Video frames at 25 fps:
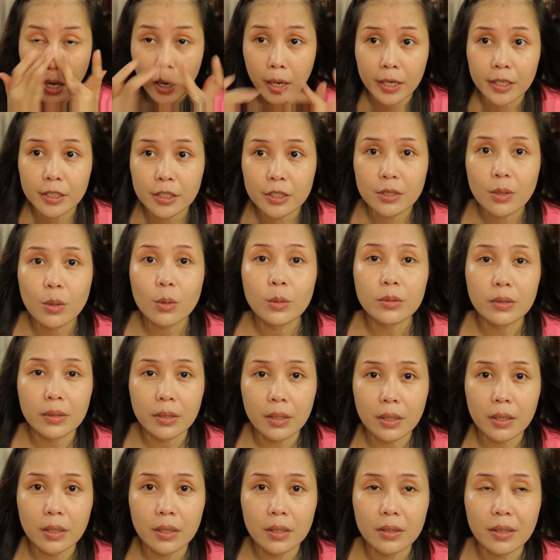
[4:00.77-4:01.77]
I don't
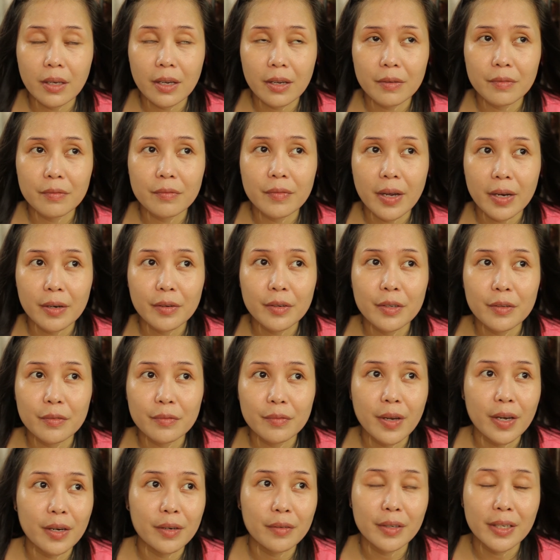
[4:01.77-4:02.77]
need a
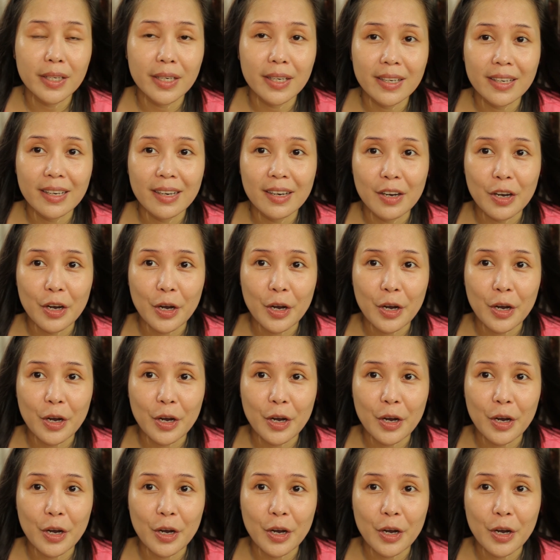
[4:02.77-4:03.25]
very